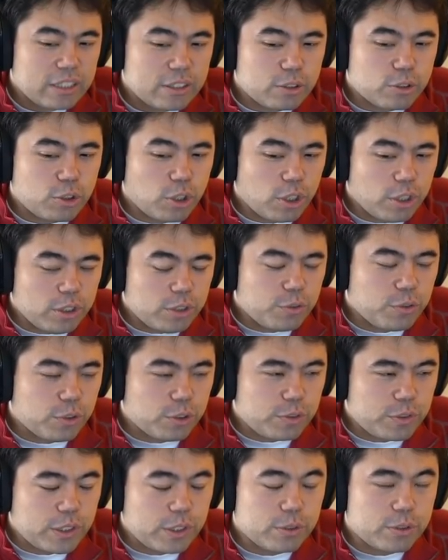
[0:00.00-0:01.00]
So Charlie's
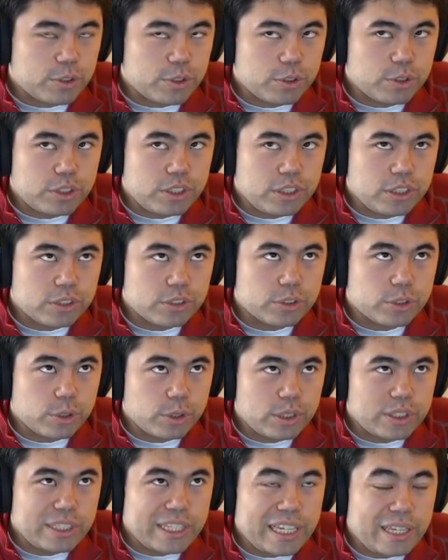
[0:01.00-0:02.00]
first video was 13 years ago
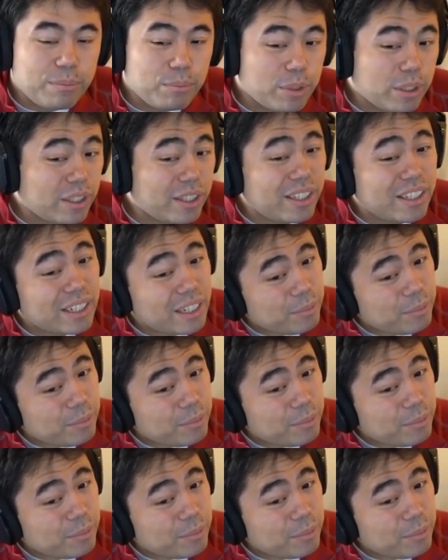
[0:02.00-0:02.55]
and he's 8 million.